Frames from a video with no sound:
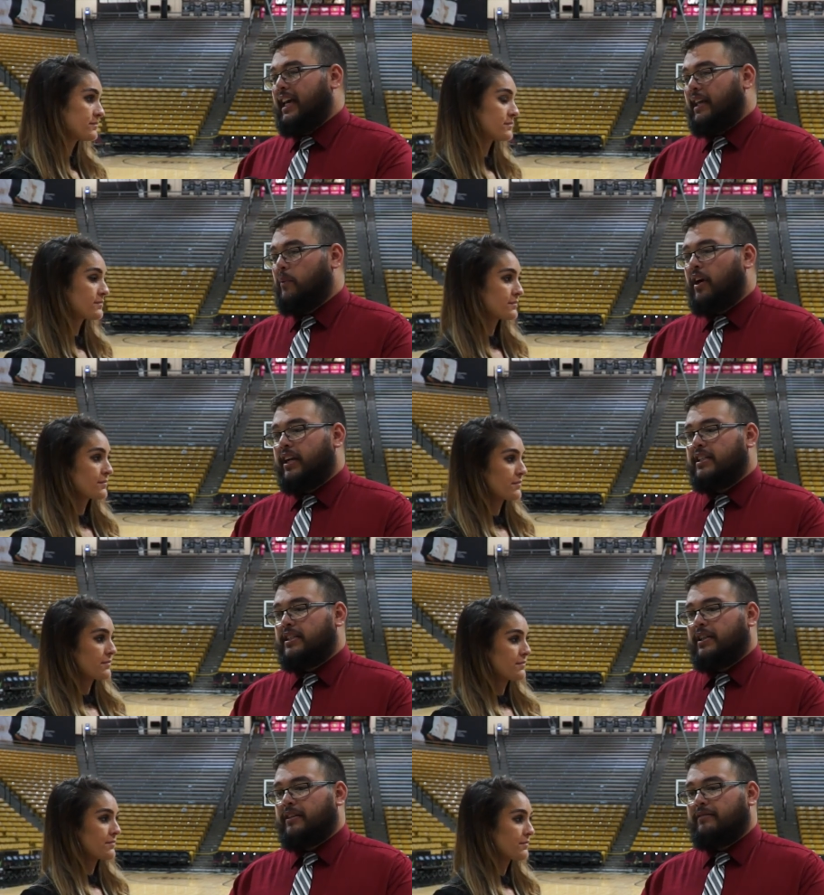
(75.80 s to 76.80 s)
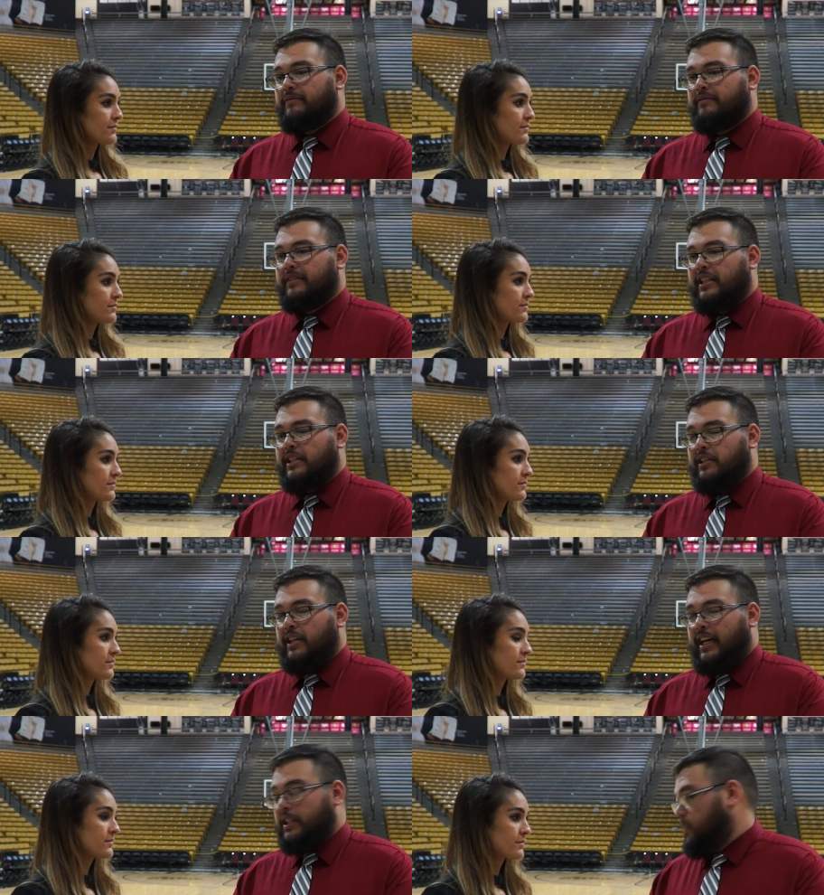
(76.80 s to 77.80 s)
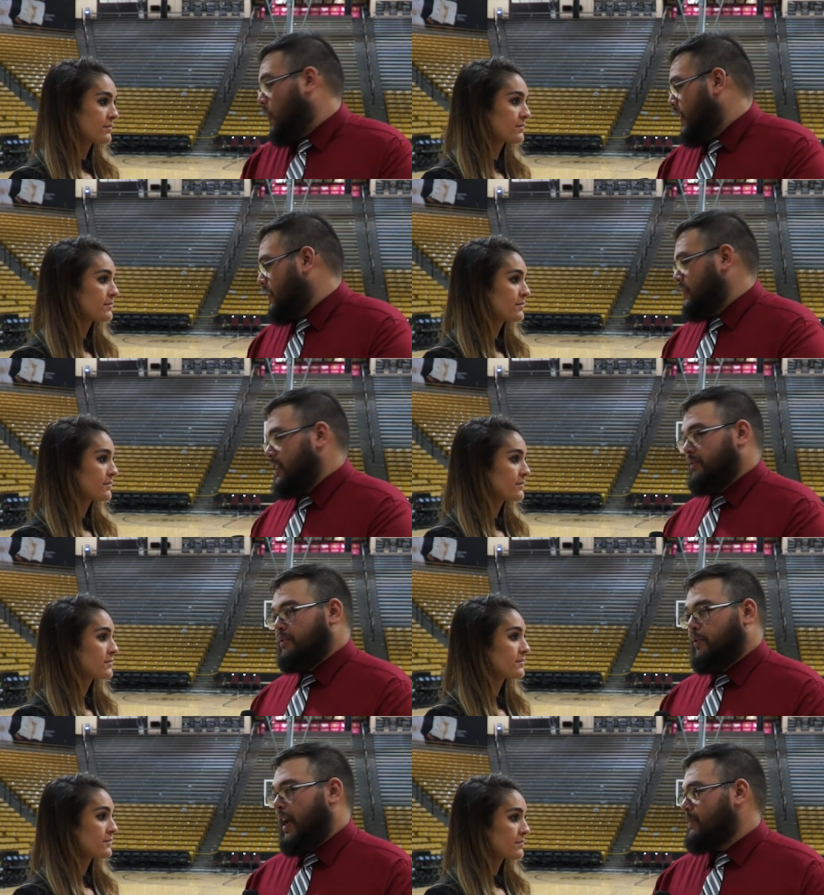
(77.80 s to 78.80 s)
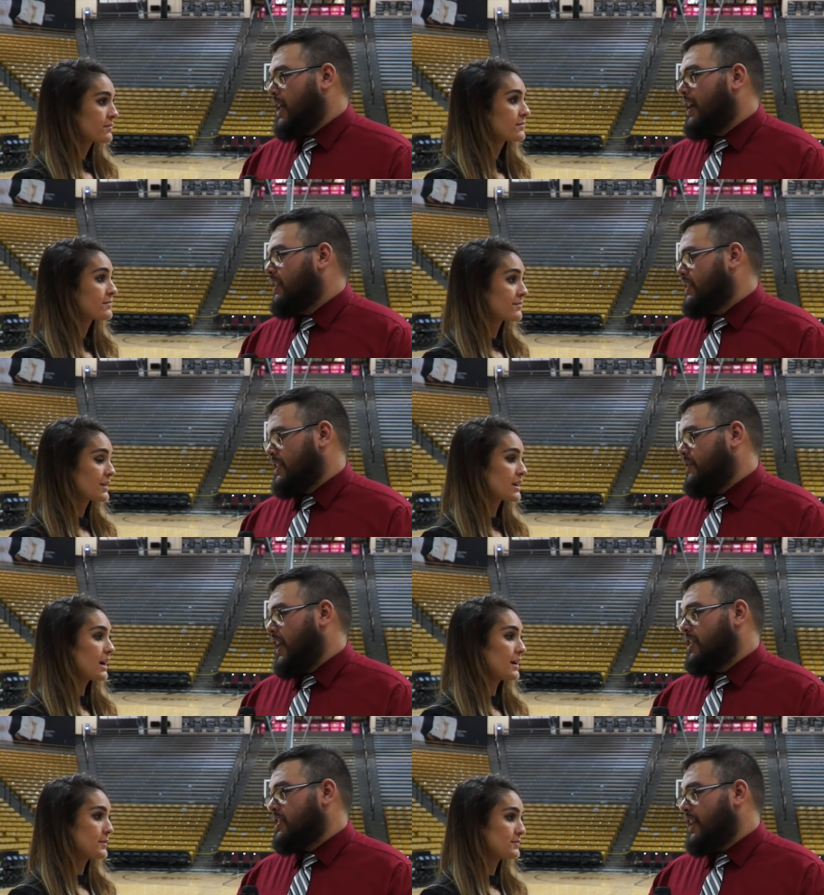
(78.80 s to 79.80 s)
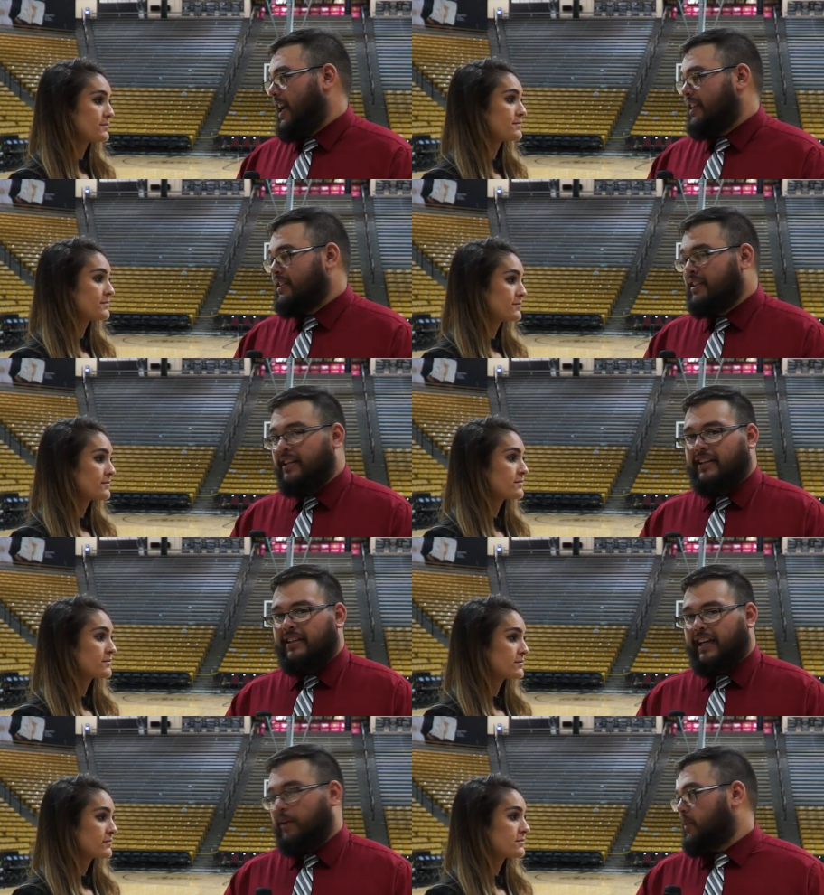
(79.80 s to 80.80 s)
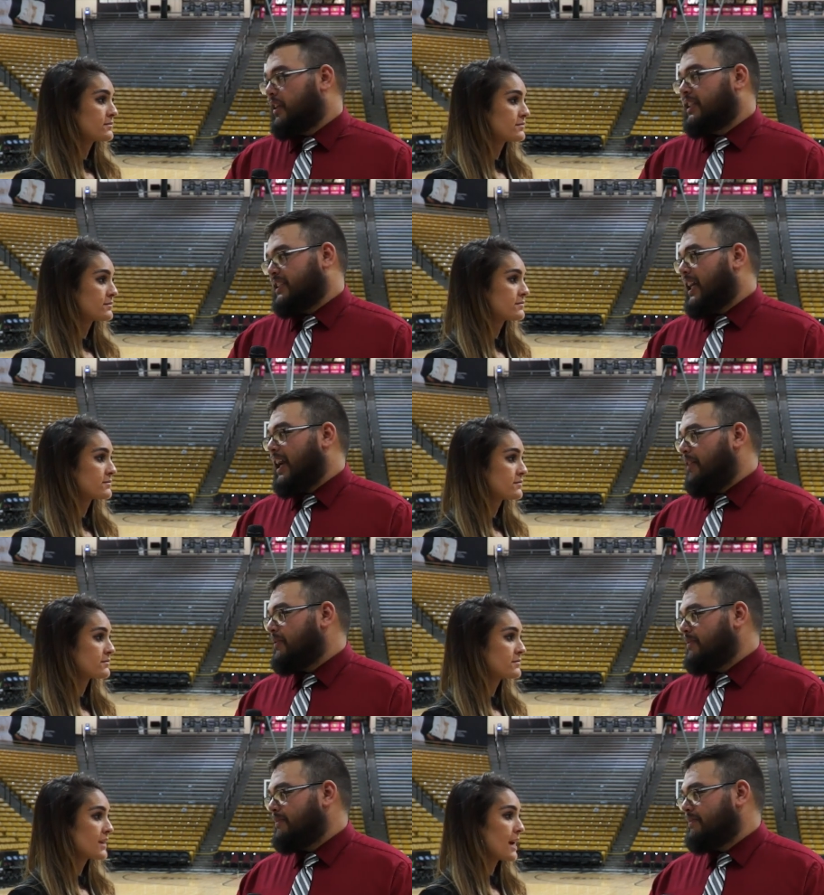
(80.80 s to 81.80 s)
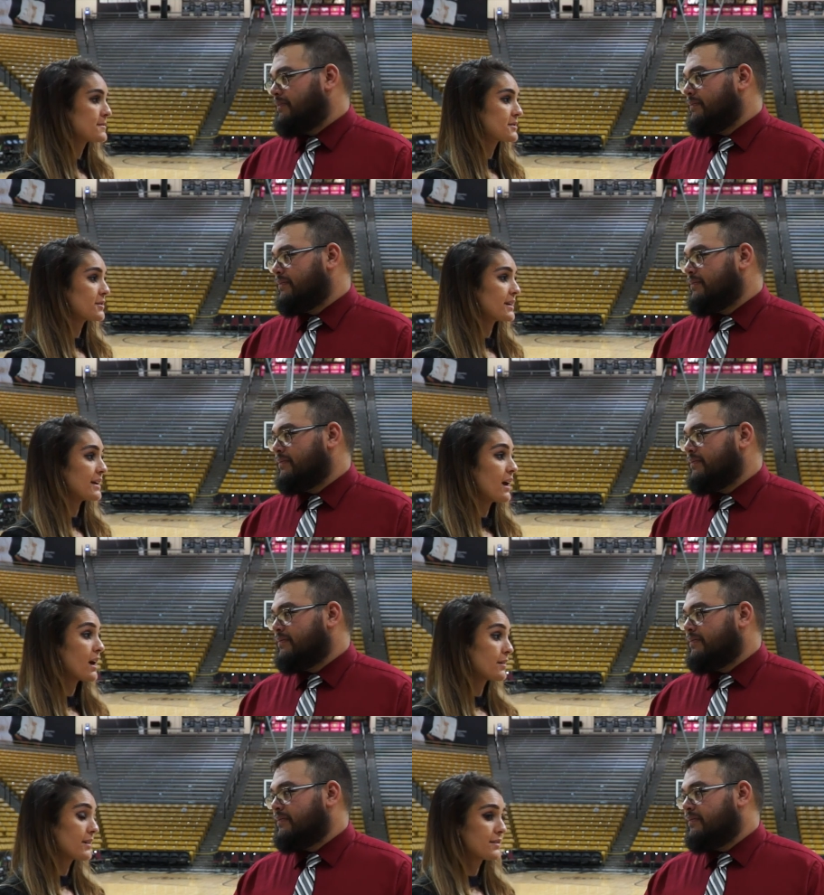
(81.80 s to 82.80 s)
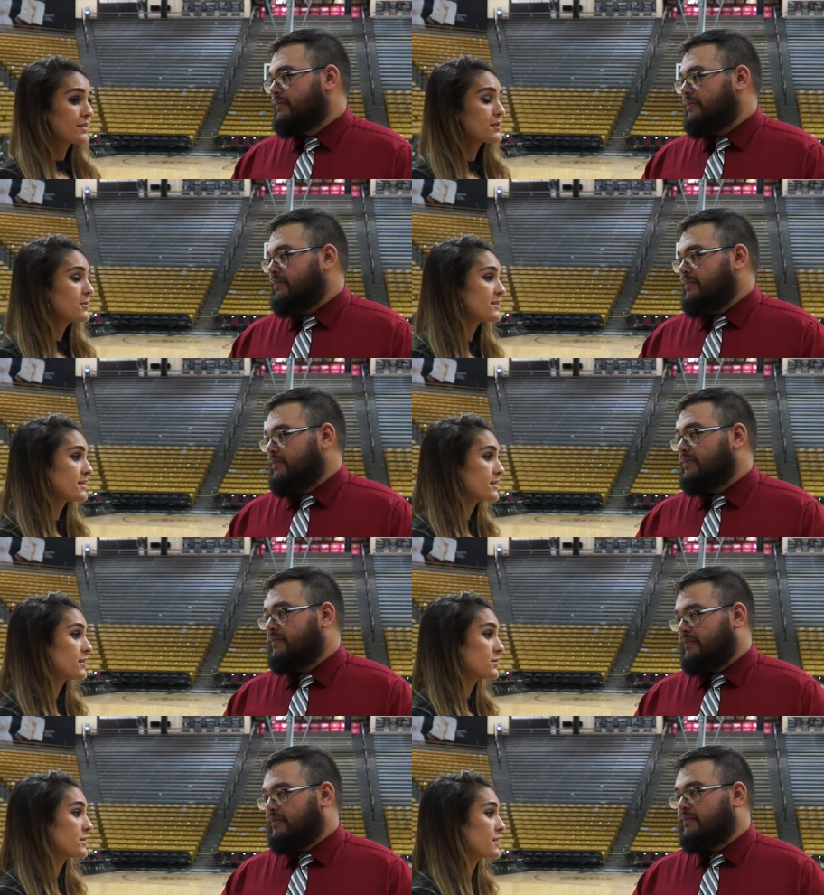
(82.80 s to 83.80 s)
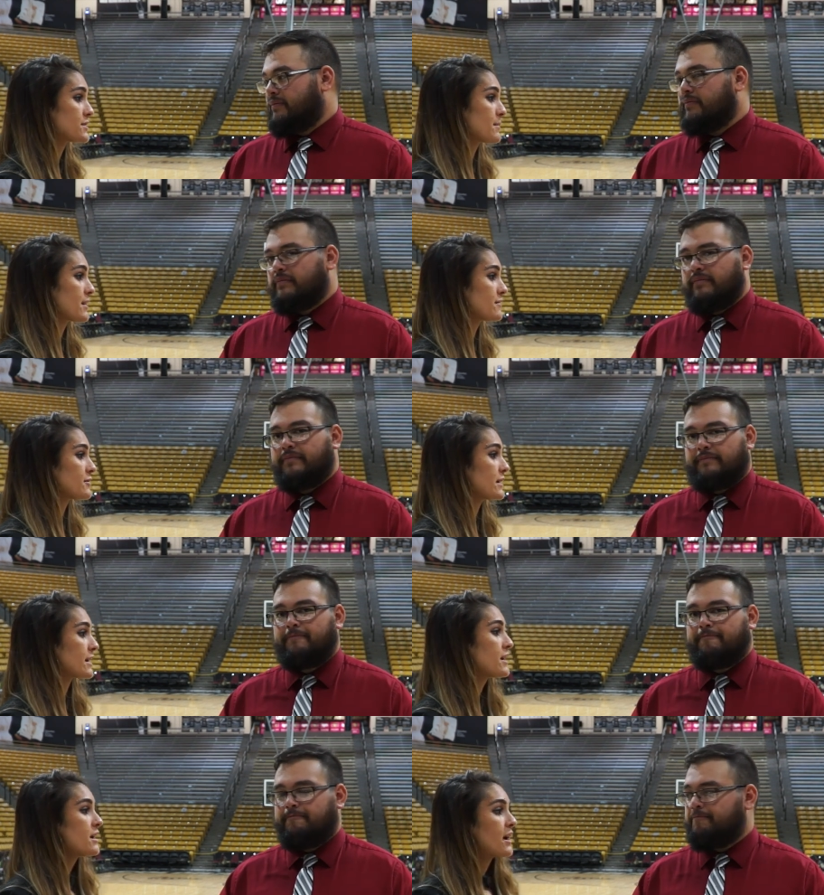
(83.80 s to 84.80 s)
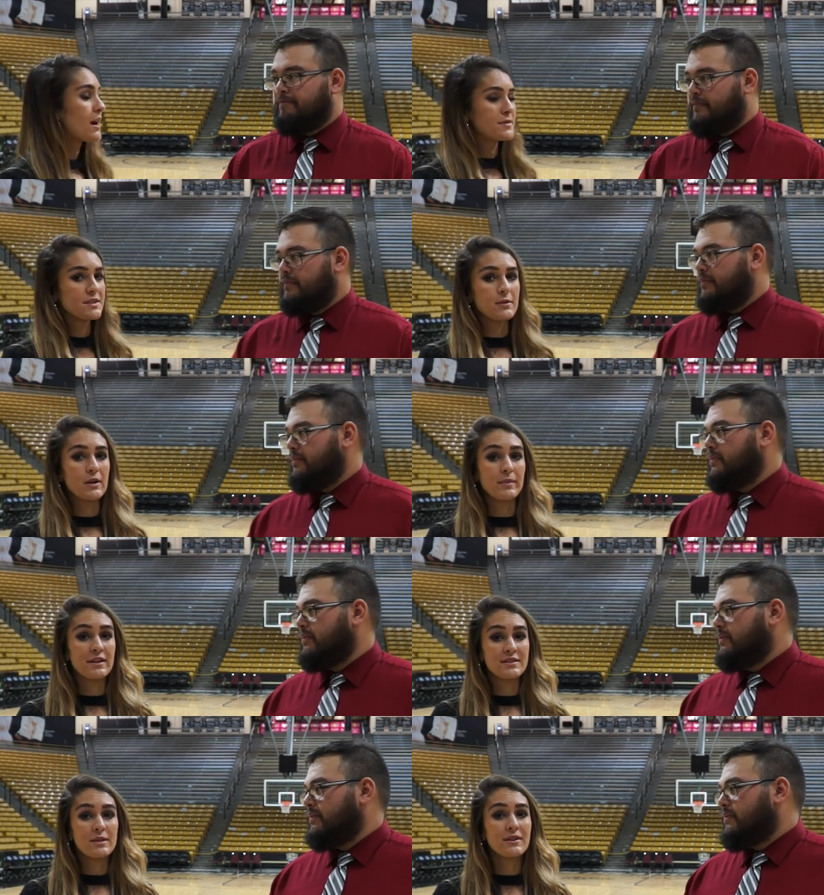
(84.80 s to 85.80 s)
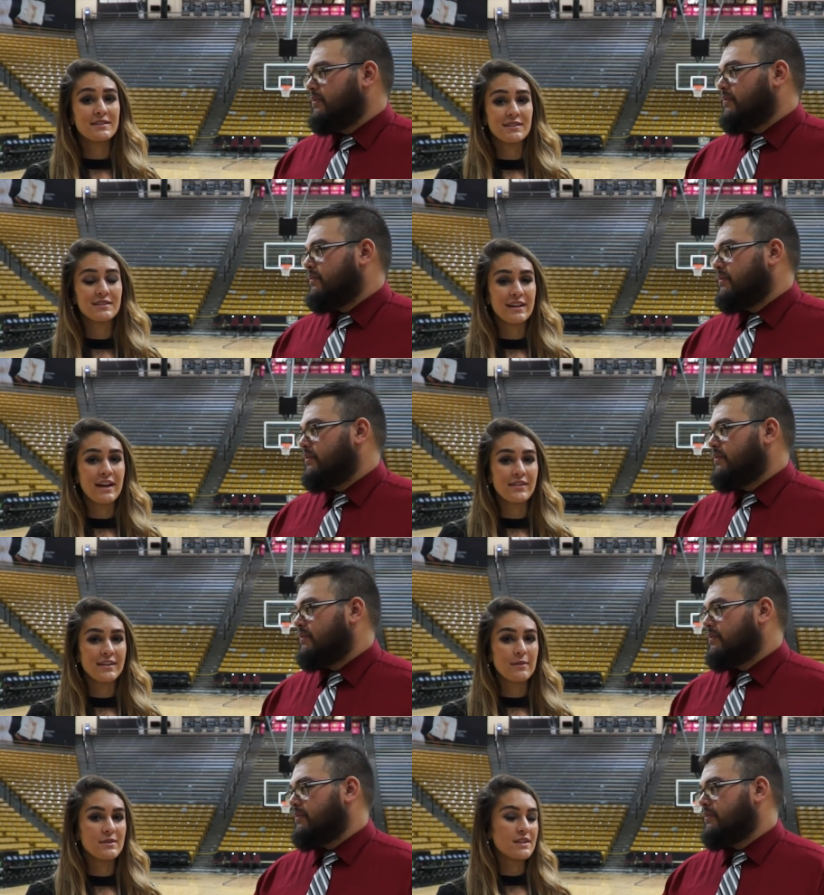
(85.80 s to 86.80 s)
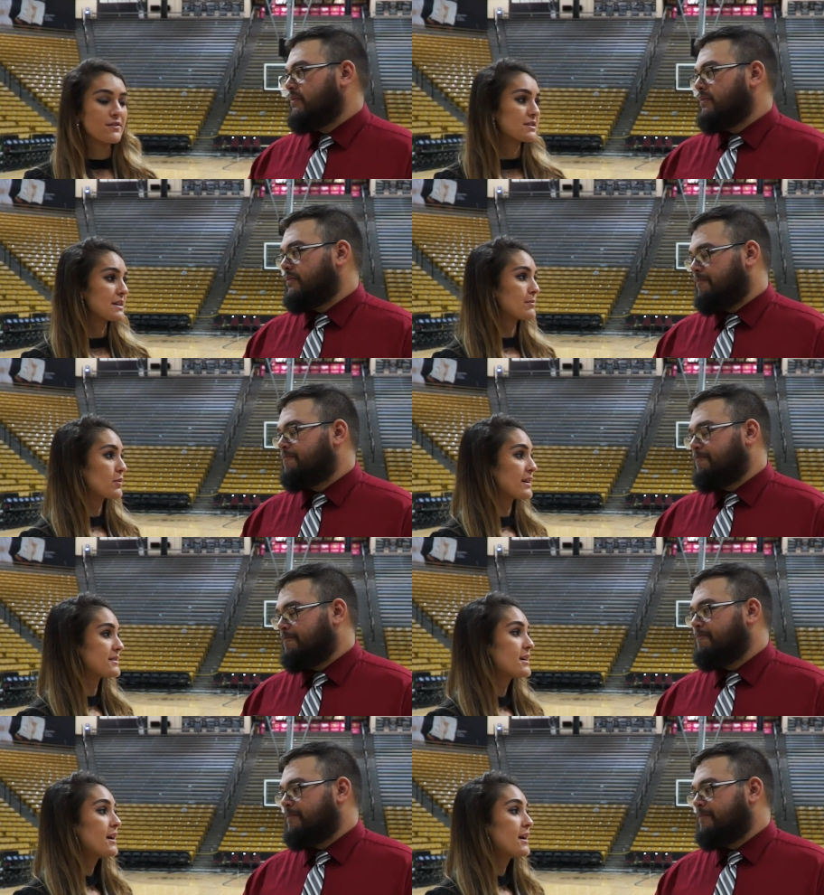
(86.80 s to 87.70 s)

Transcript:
Speaker 1: and they wanted to exploit the, the Rams' height disadvantage, and it worked in the second half.
Speaker 2: Absolutely. Uh, Thistlewood did do a good job covering um, Siewert, but Siewert still did end the day with 17 points,